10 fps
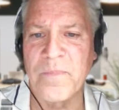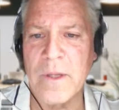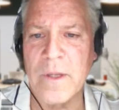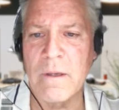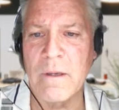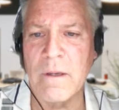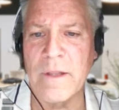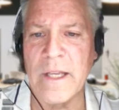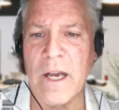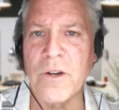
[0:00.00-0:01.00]
So
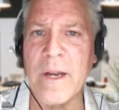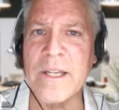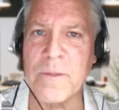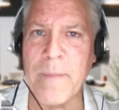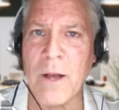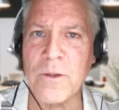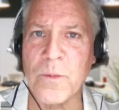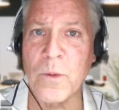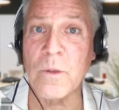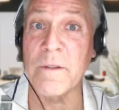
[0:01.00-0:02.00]
the
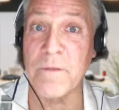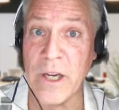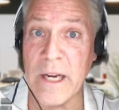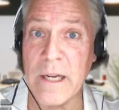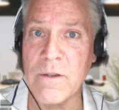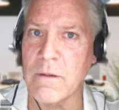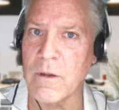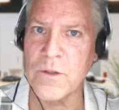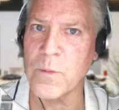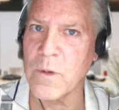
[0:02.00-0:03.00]
underage spouse rules have
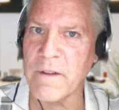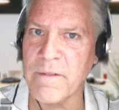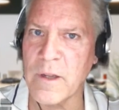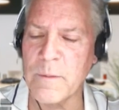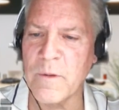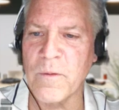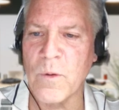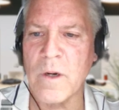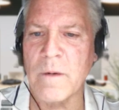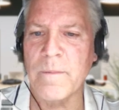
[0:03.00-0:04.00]
changed. Those were not
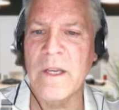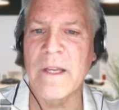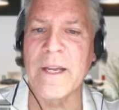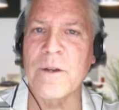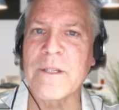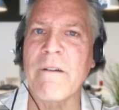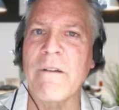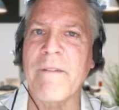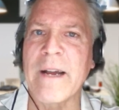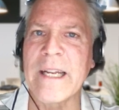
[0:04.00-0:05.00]
friendly before.
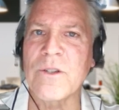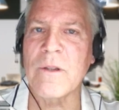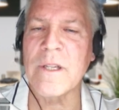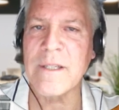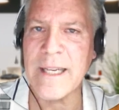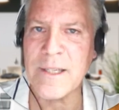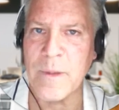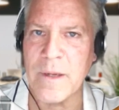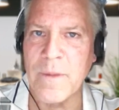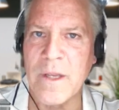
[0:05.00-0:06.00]
There's now
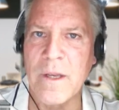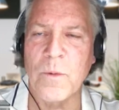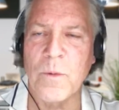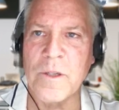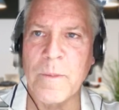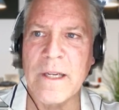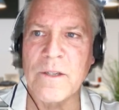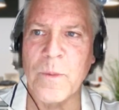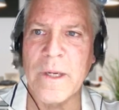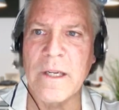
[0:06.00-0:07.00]
financial assessment,
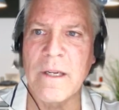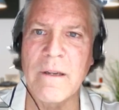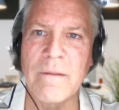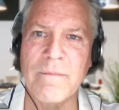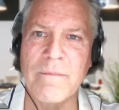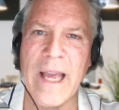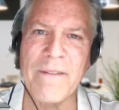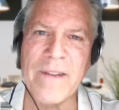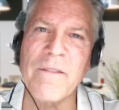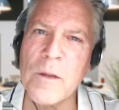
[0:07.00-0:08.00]
which means
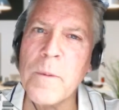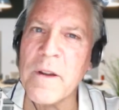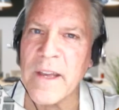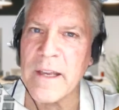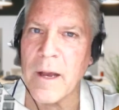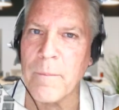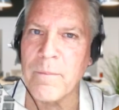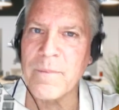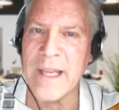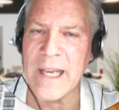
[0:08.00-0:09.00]
they have to have a little bit
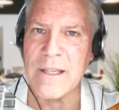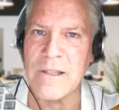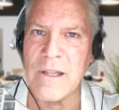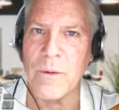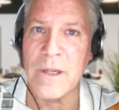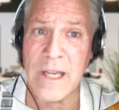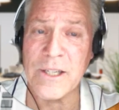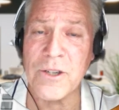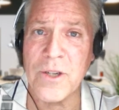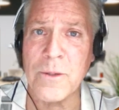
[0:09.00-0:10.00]
of income to get
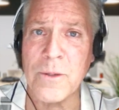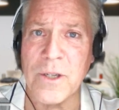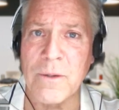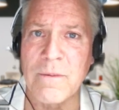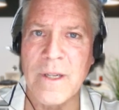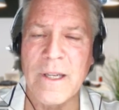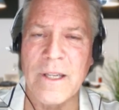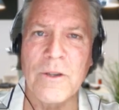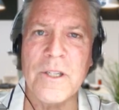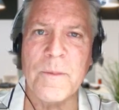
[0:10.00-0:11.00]
this loan, as I just showed
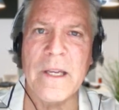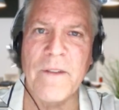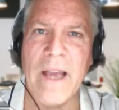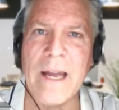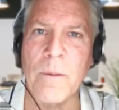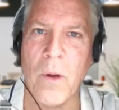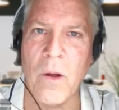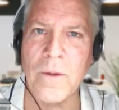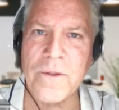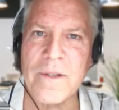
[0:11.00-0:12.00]
you. It used to be if
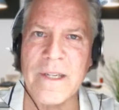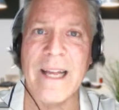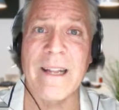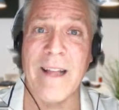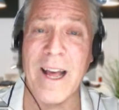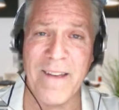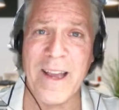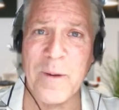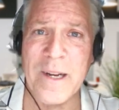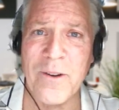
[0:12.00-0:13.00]
you had a pulse, you
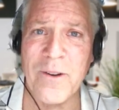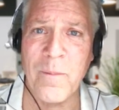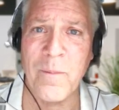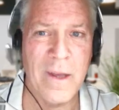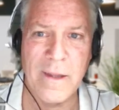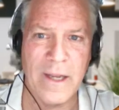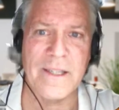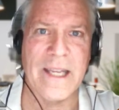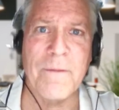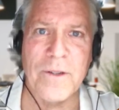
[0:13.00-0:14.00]
had a lot of equity in your
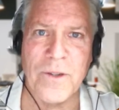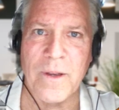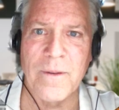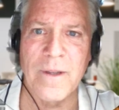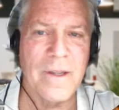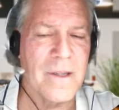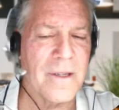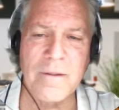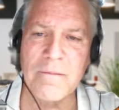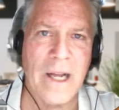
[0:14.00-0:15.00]
home, they just gave it to you.